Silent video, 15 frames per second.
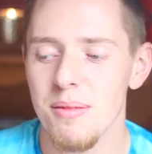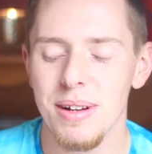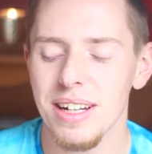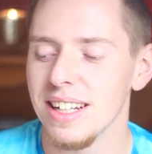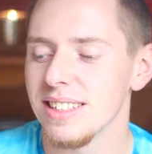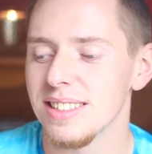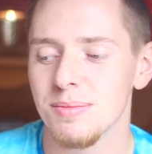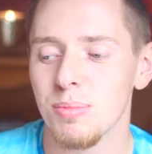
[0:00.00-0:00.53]

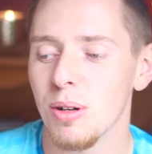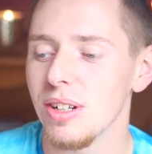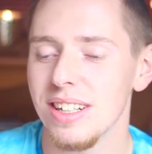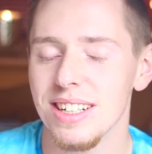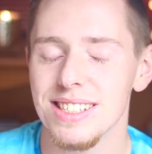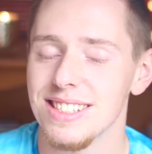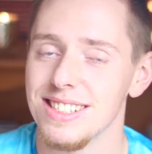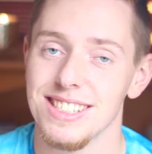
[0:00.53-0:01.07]
it's
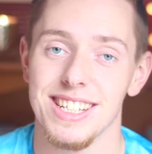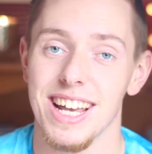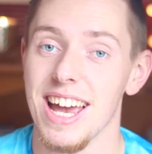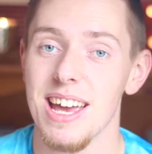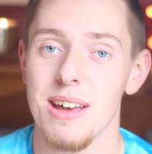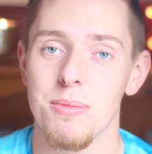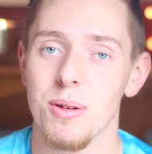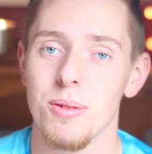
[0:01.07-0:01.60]
pointless to
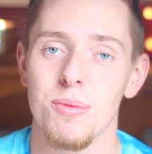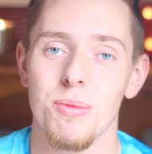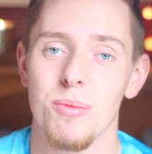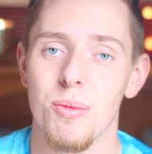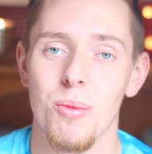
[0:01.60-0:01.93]
say, but